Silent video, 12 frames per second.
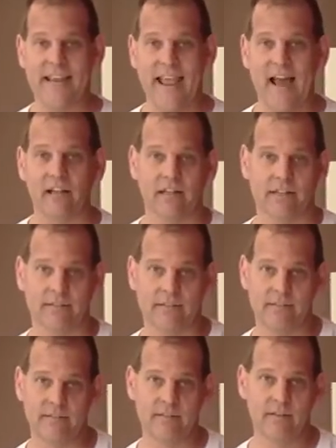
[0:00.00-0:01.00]

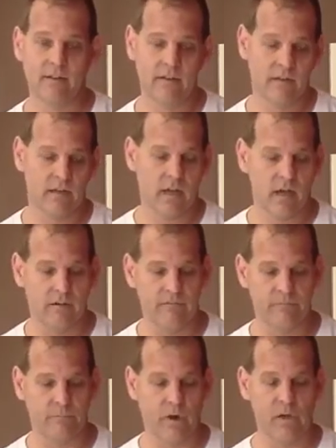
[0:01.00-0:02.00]
gallons
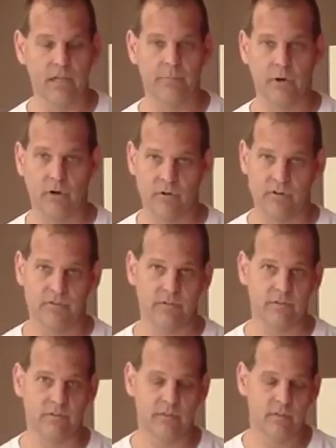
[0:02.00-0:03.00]
of polymer
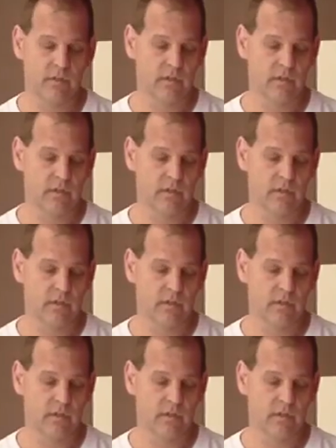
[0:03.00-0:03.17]
crystals.